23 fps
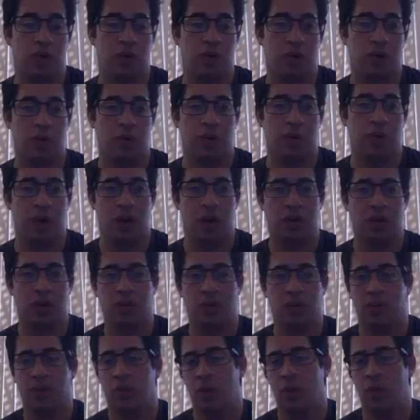to start making
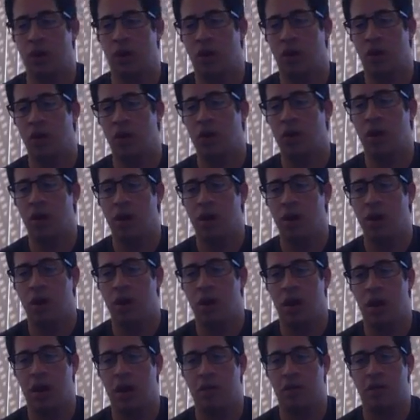something we call
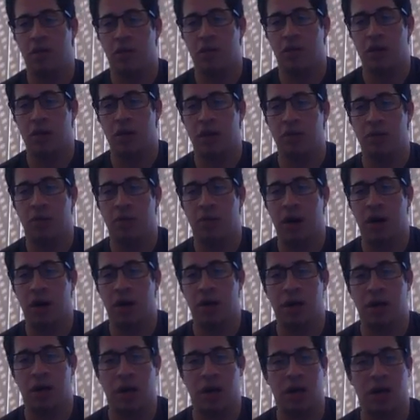a free body
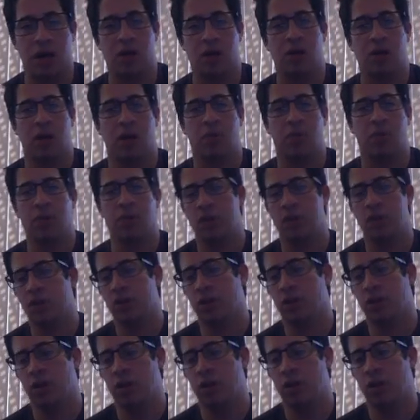diagram, which is
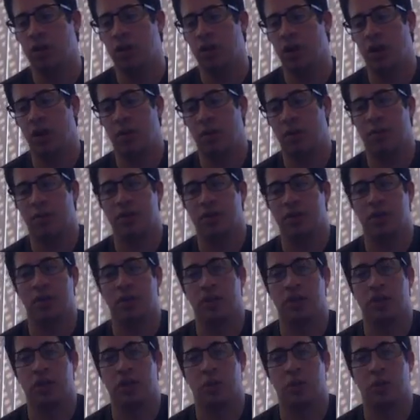a diagram
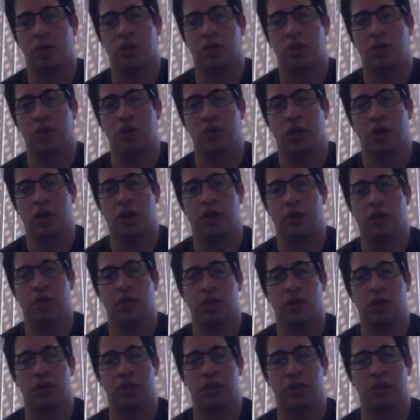essentially in which you draw the
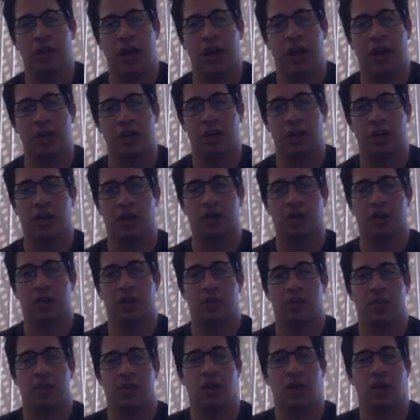forces acting on
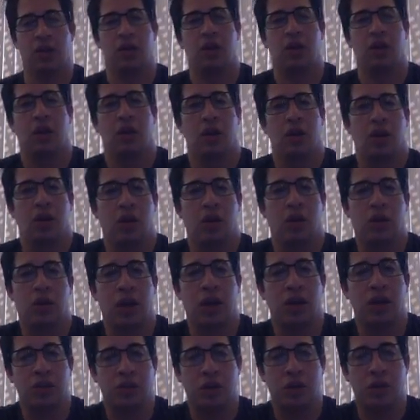something.
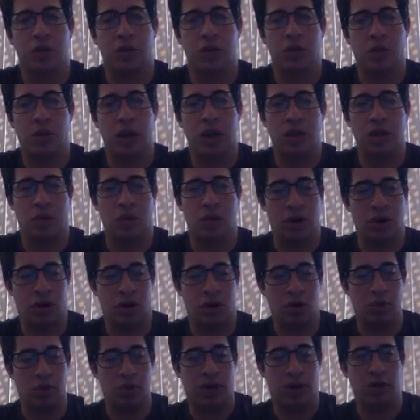Okay, so the way that we're going to
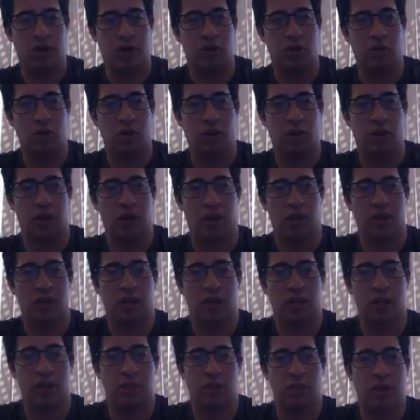go about doing this
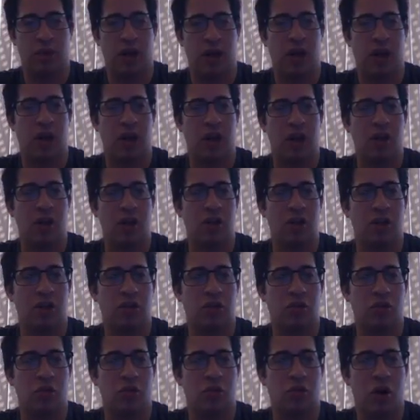is by
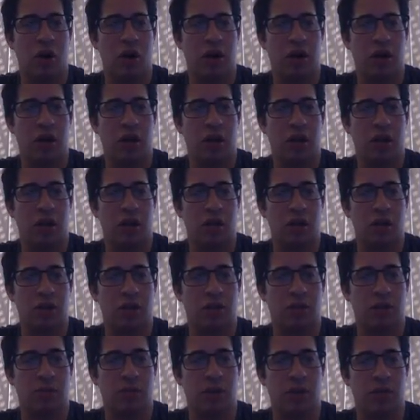drawing
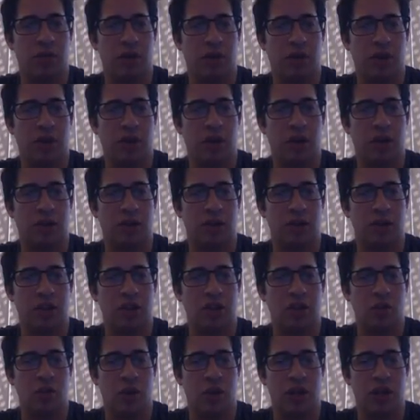some different
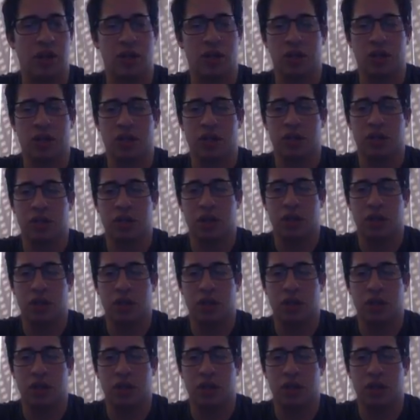situations